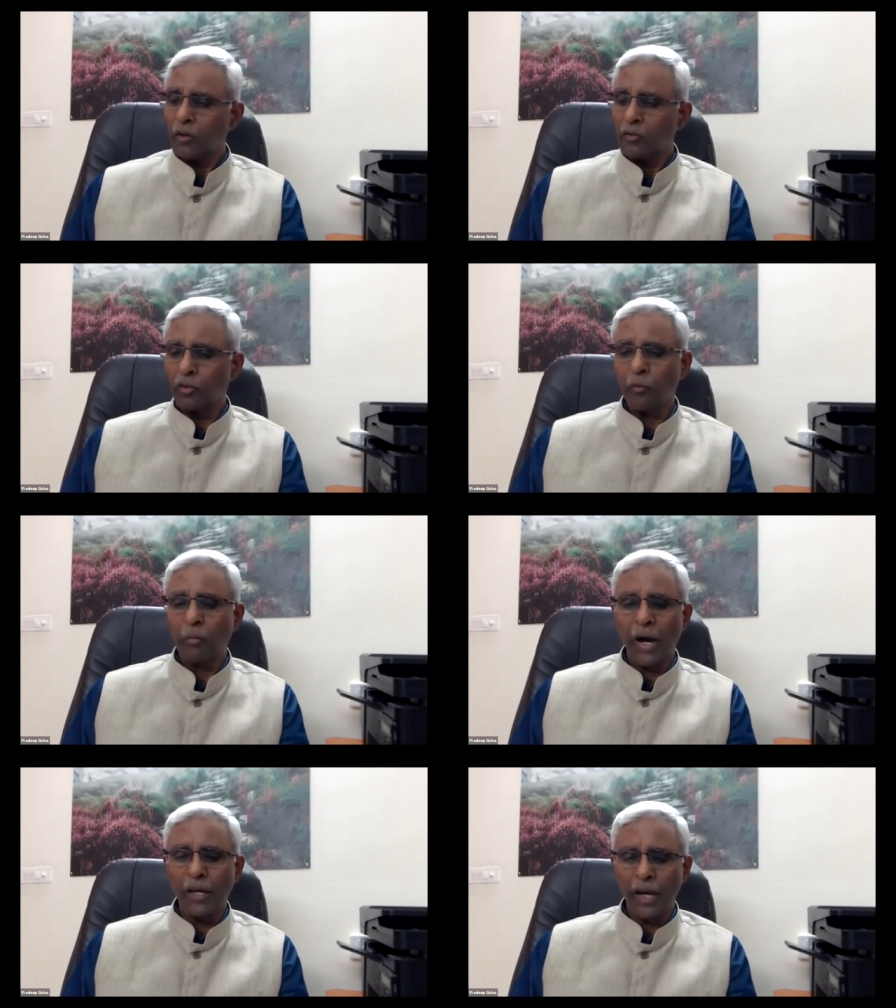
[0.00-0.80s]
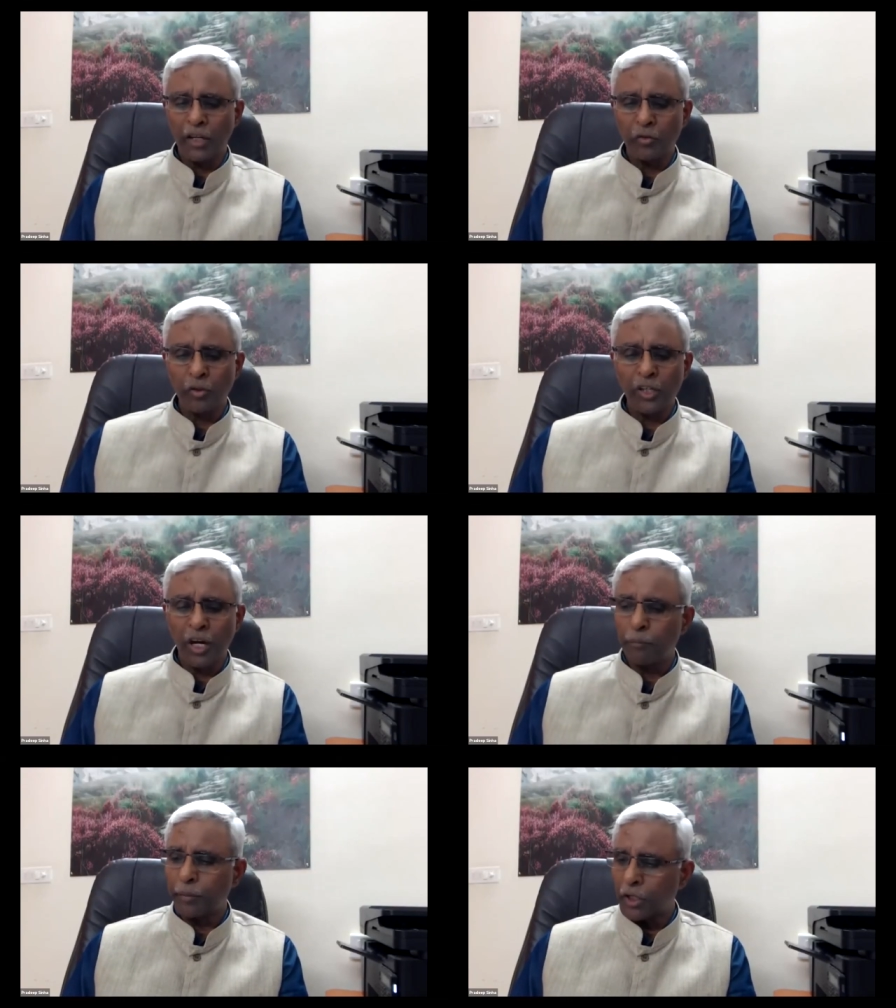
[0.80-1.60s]
So my actually
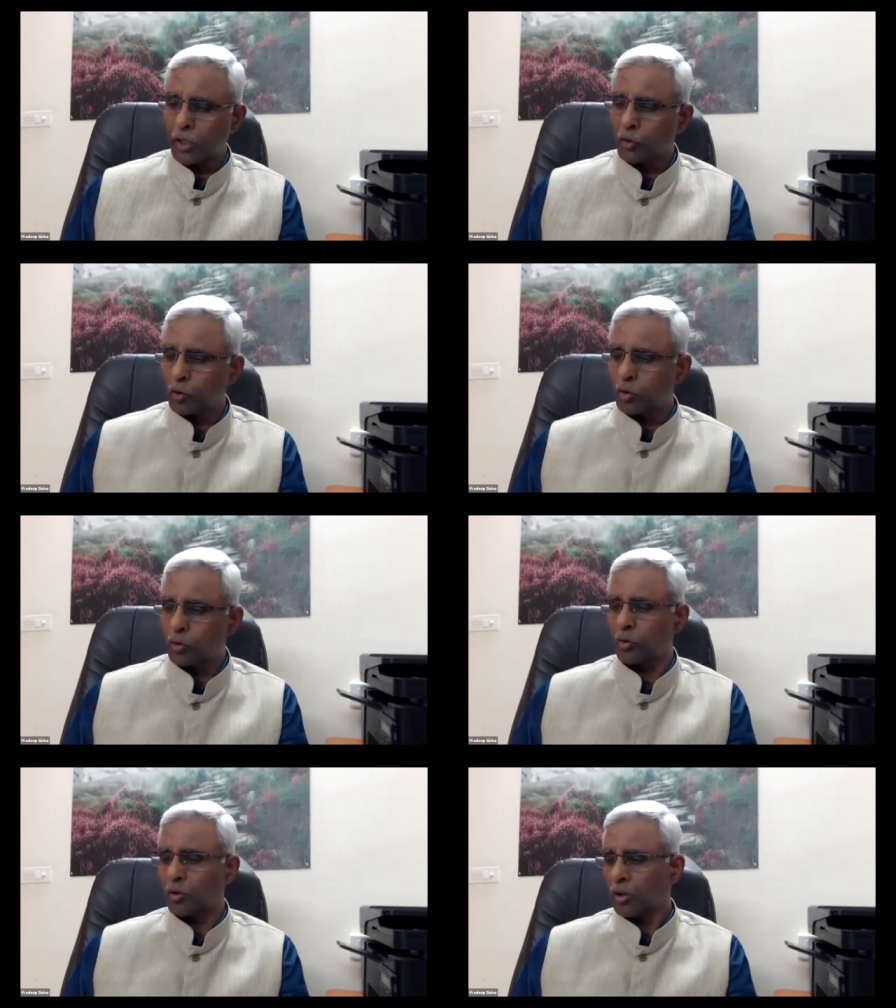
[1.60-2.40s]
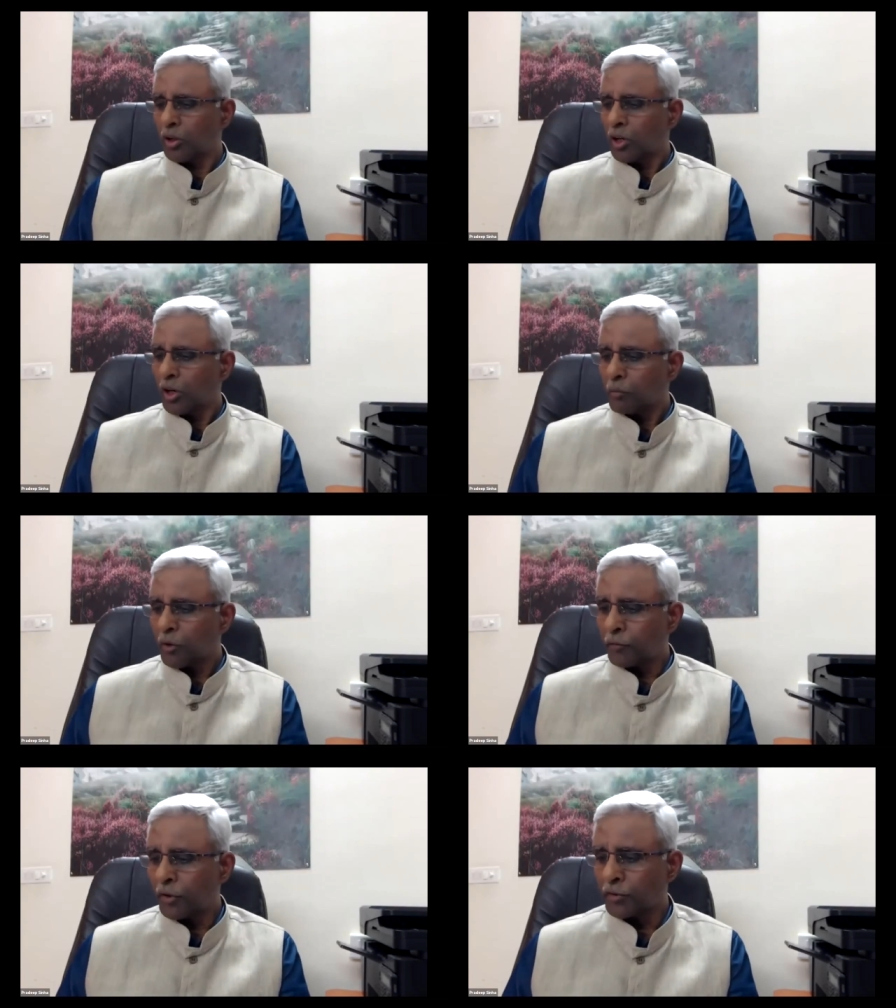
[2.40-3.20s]
appeal to
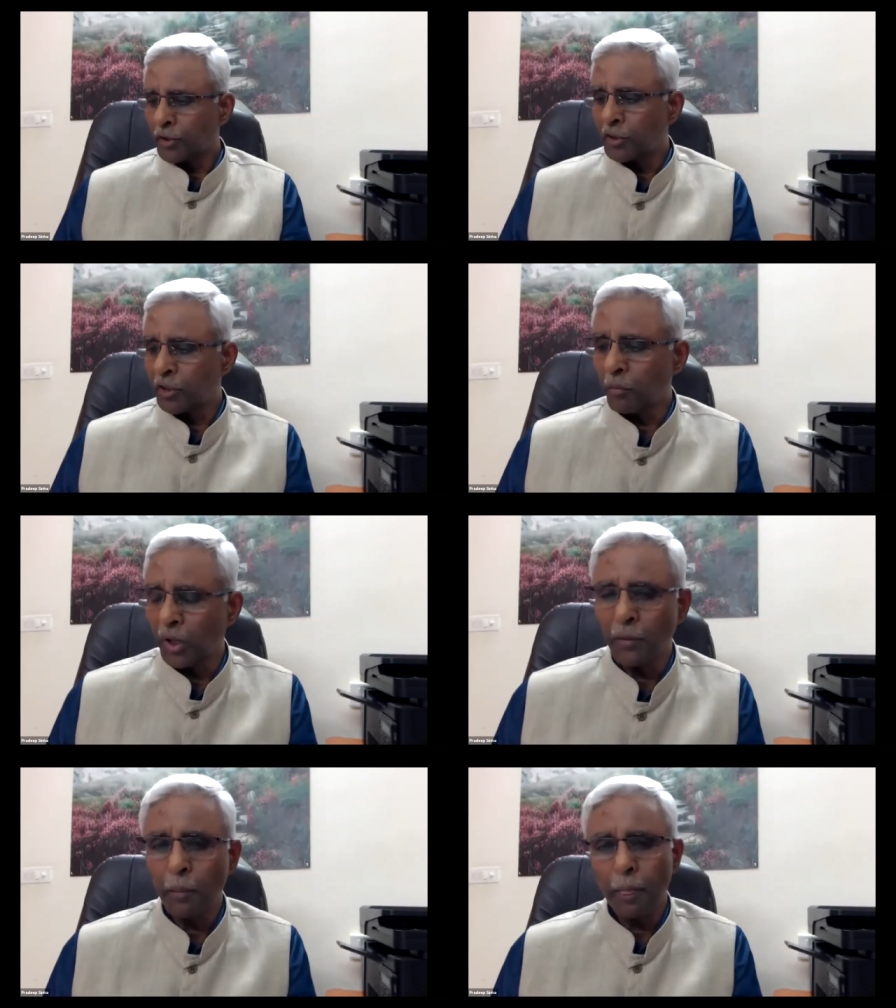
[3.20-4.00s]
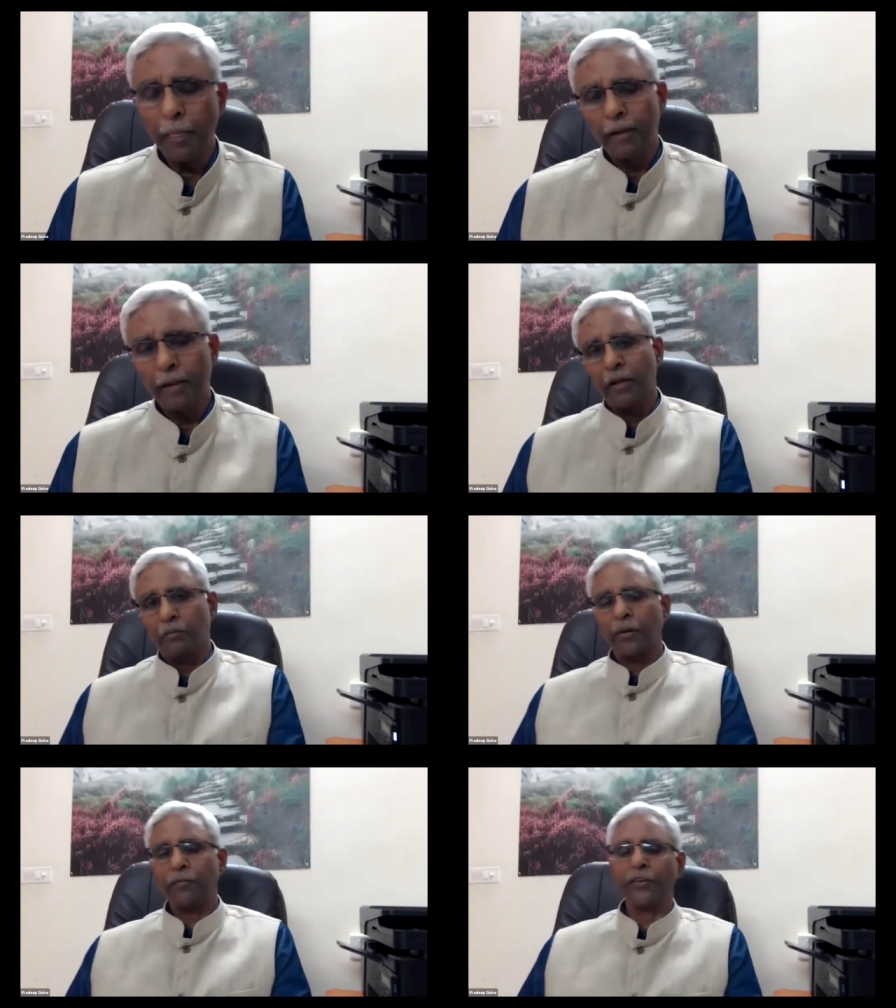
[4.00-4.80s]
Professor Dhiman,
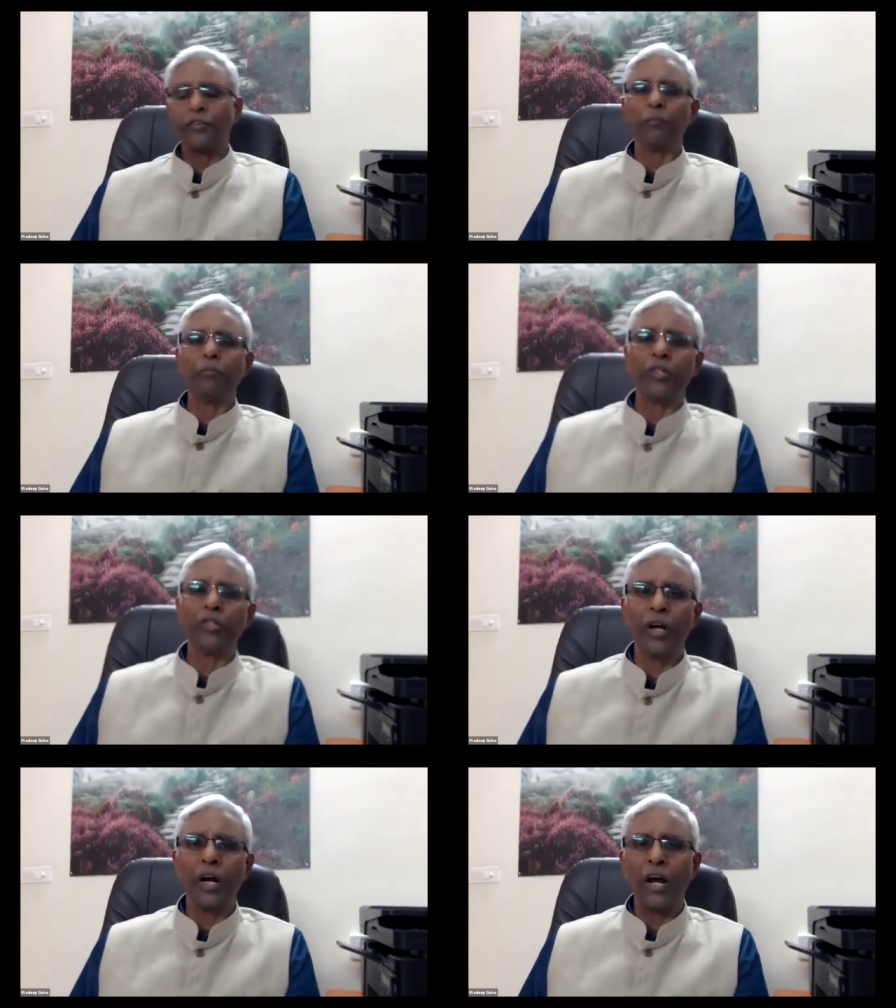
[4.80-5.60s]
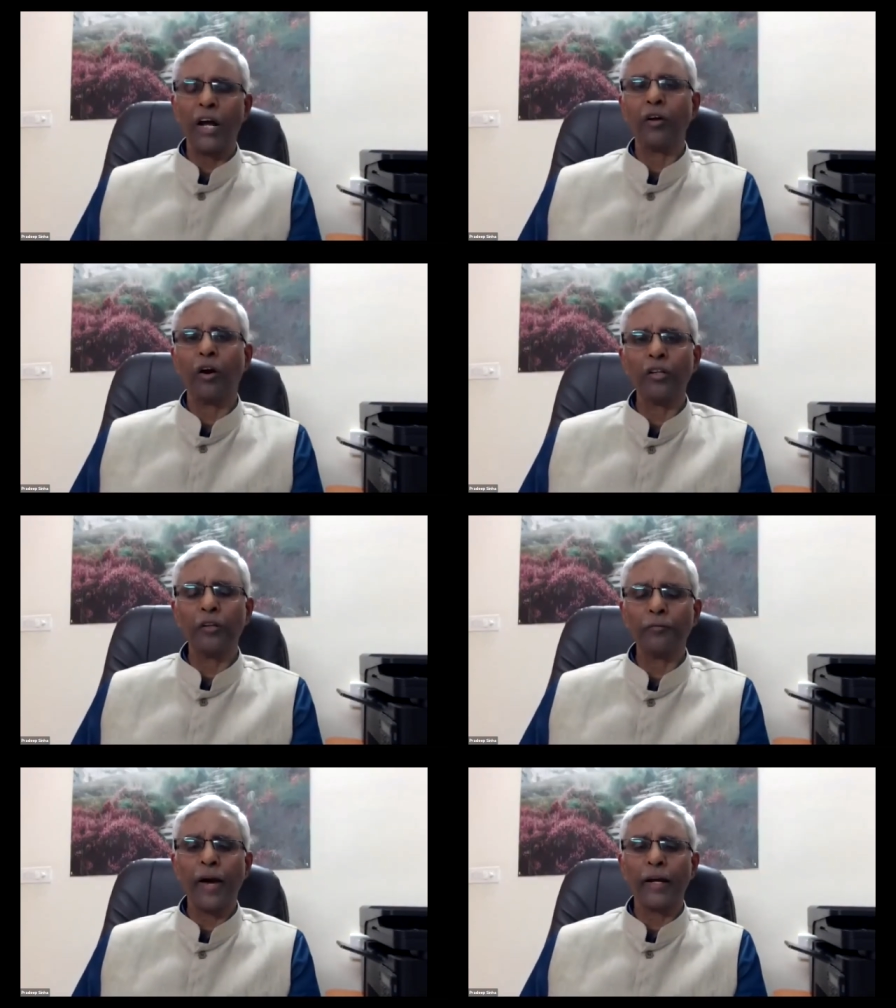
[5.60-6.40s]
Professor Mishra and all
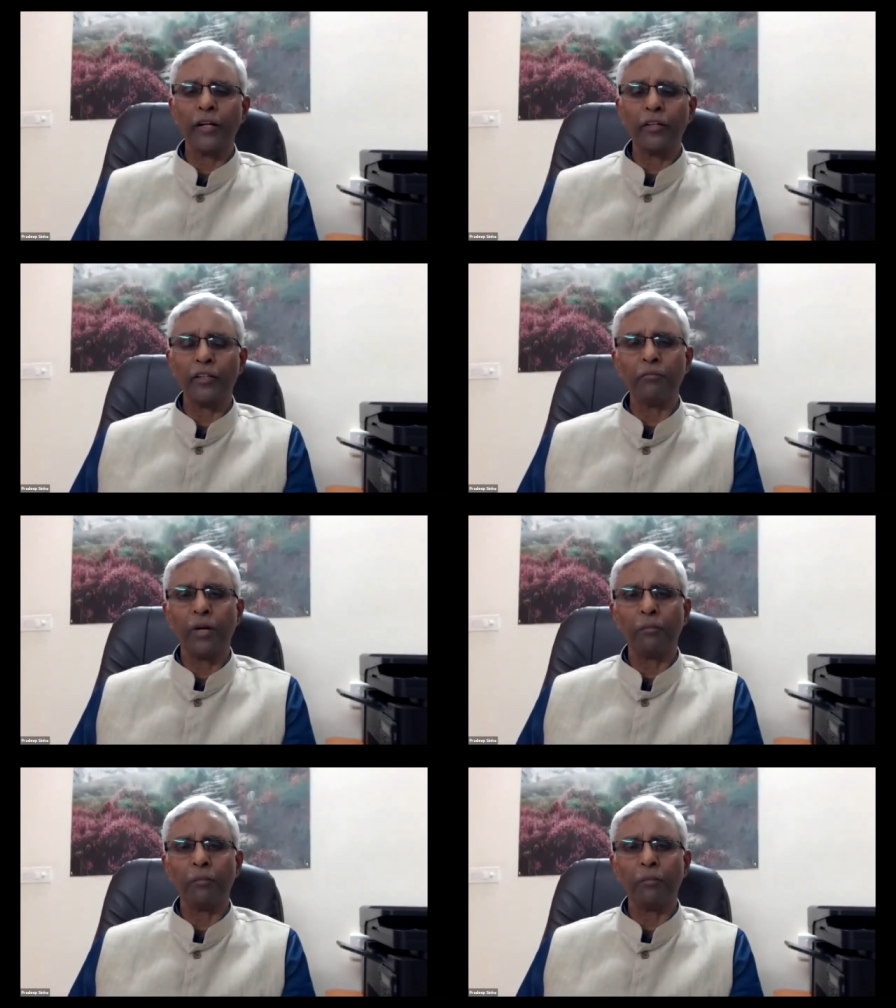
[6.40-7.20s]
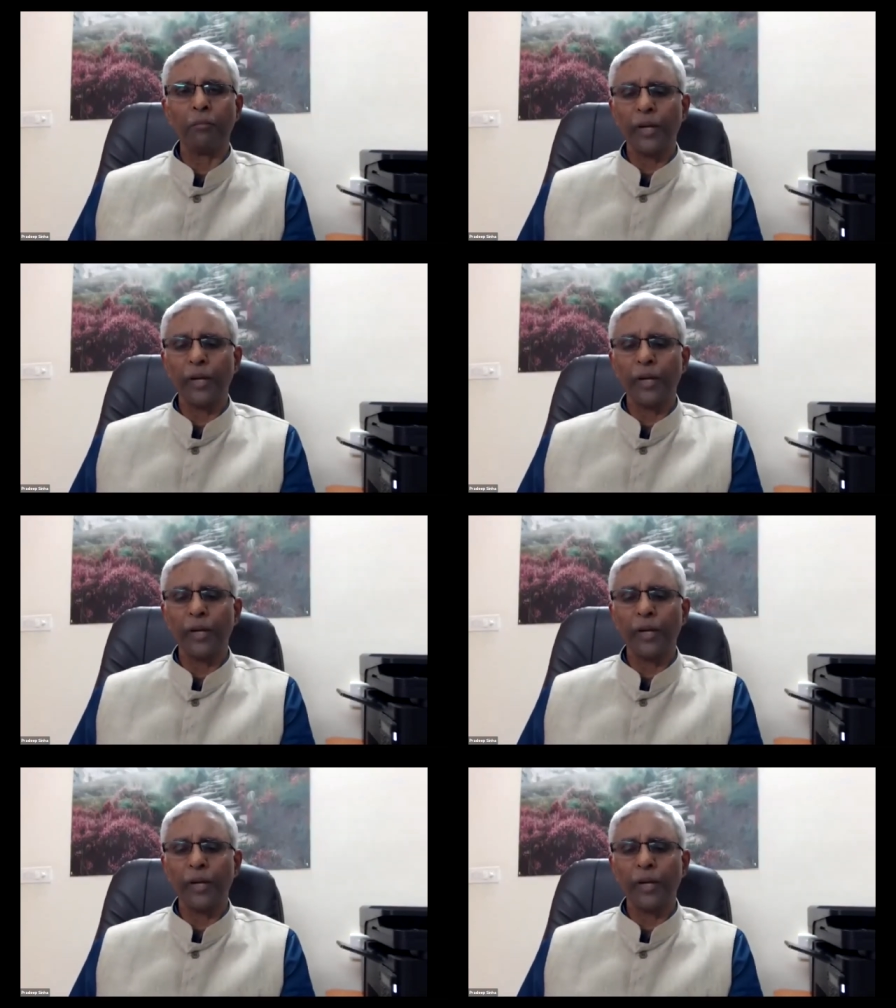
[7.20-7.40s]
the faculty members